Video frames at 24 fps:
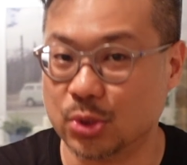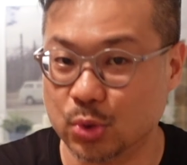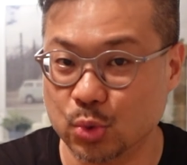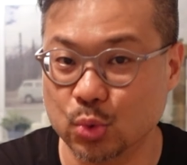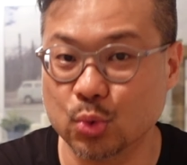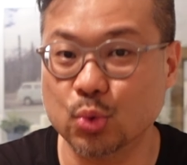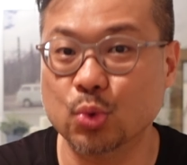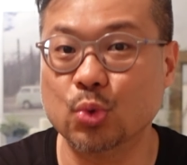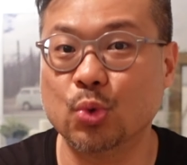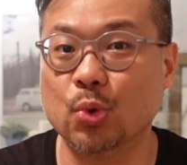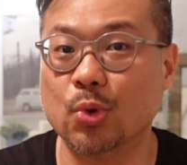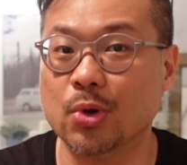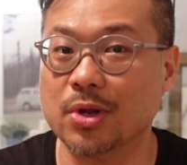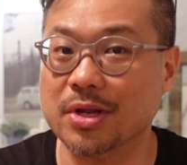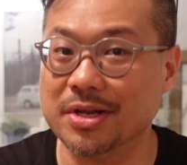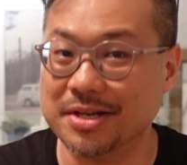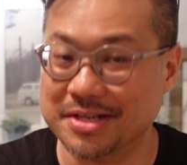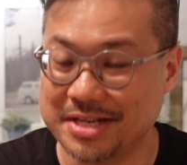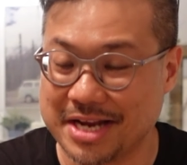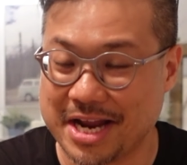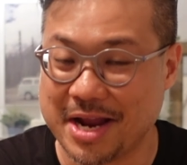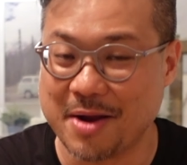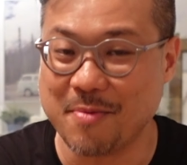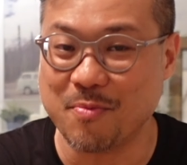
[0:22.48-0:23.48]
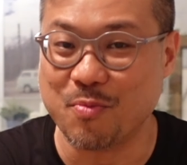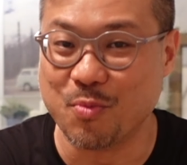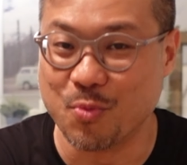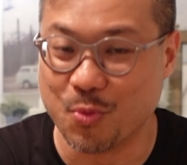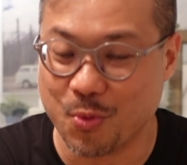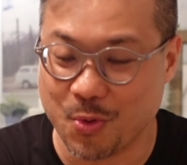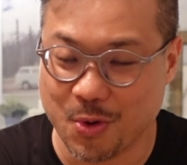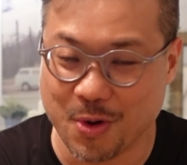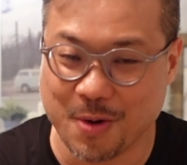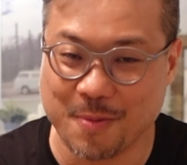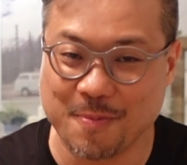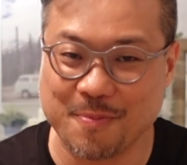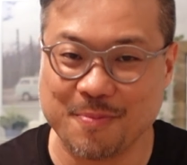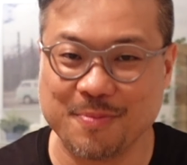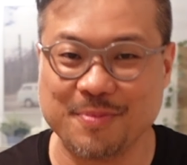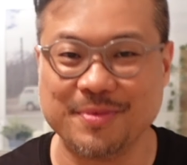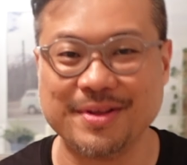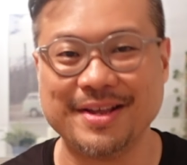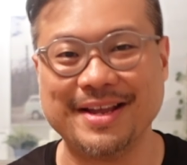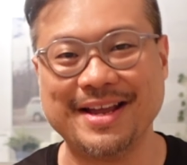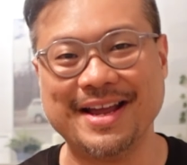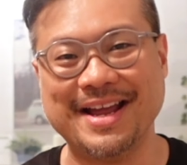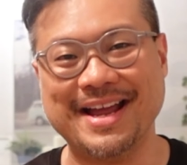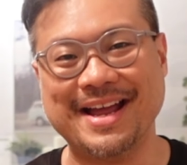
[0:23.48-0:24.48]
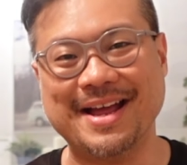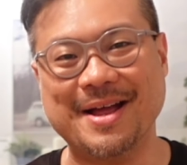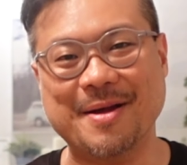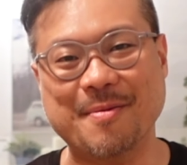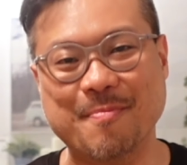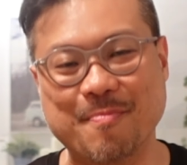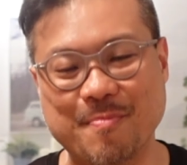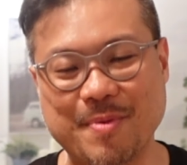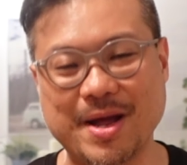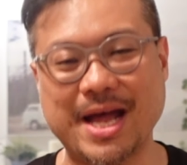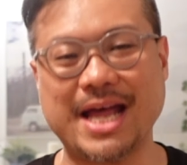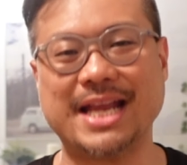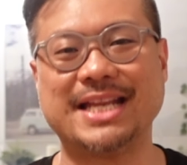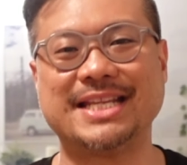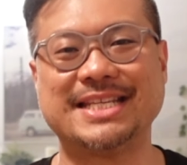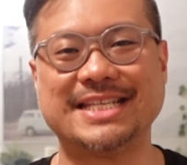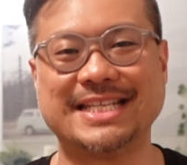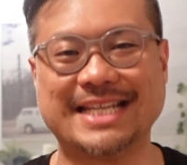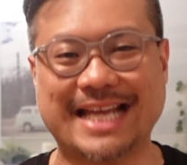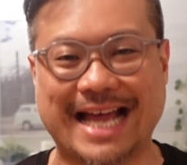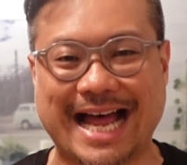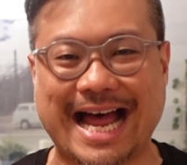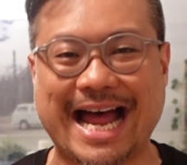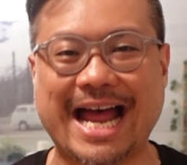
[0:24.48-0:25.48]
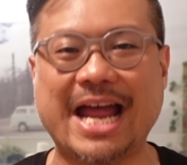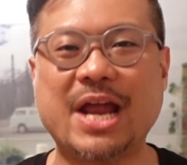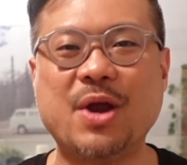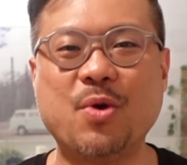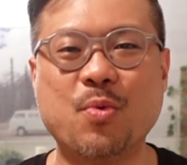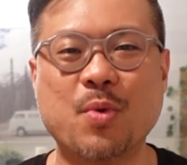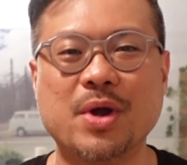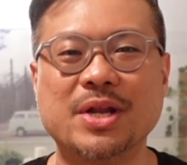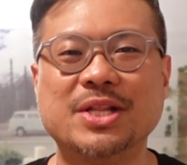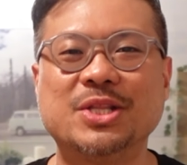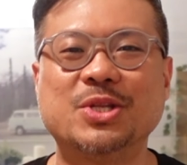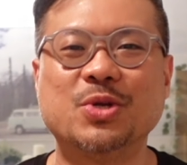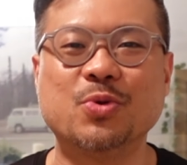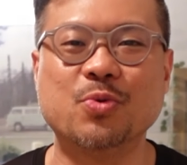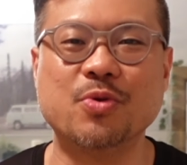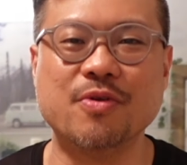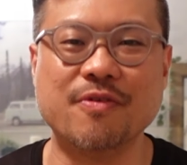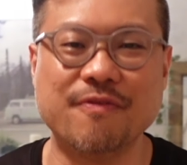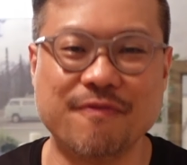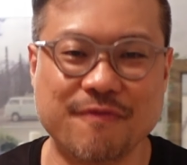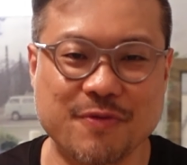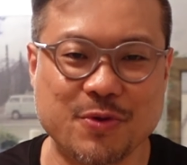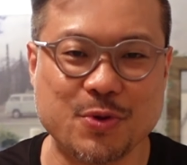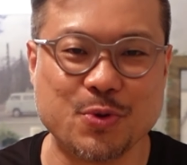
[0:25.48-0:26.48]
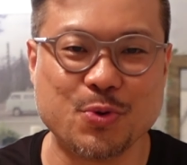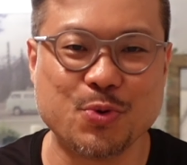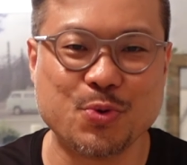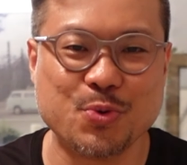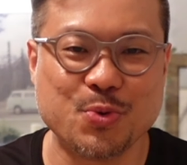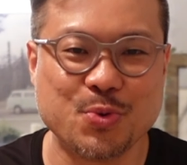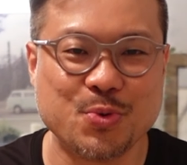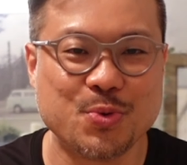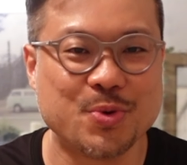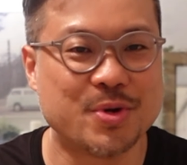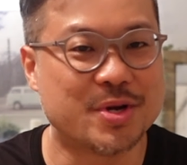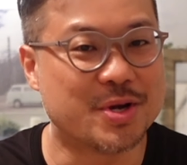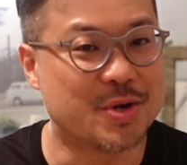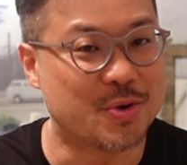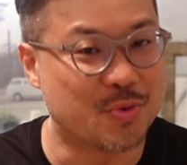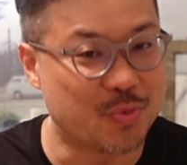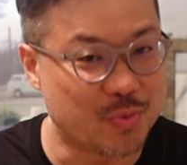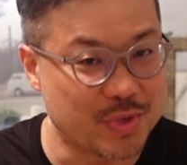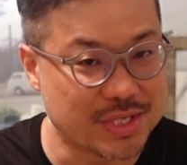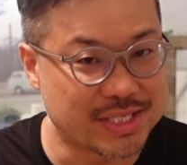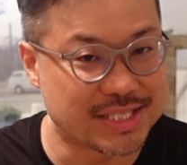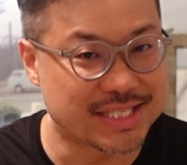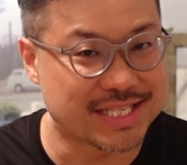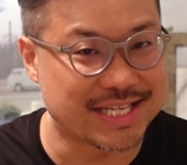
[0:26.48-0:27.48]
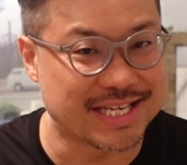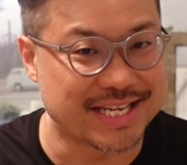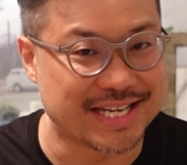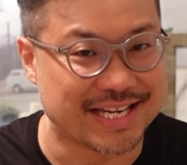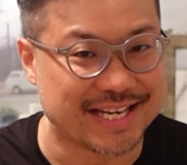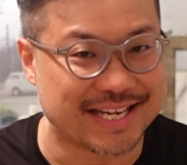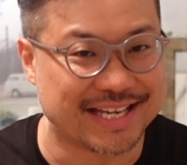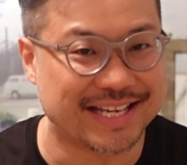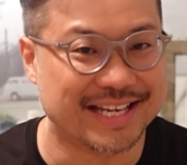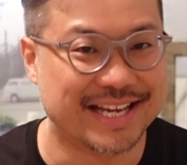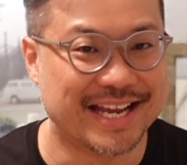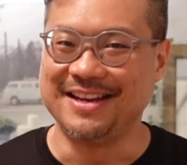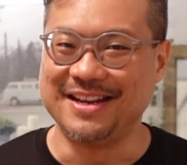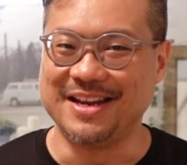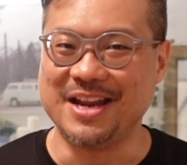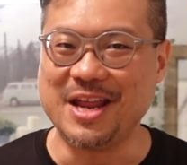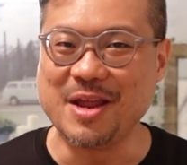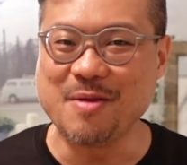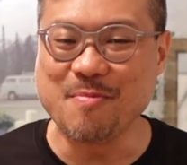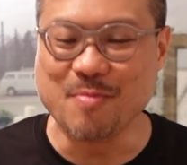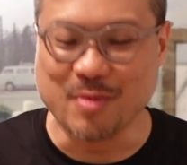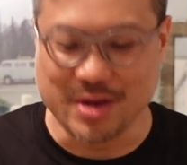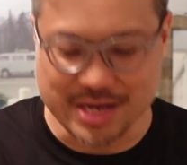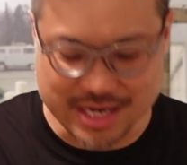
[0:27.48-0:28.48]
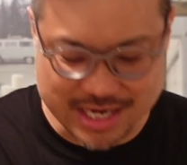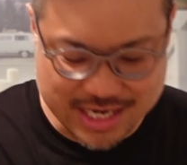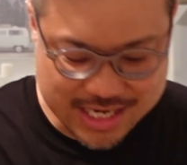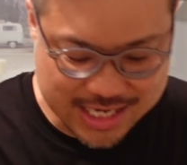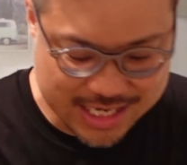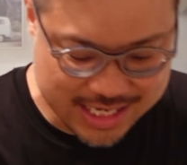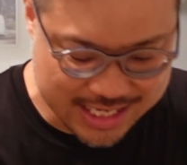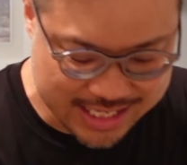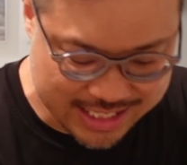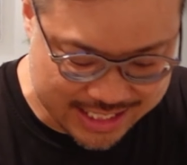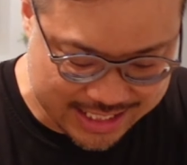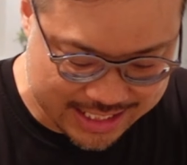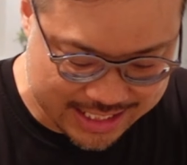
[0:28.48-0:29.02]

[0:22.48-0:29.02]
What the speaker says: too damn warm. But I want to review a whiskey, namely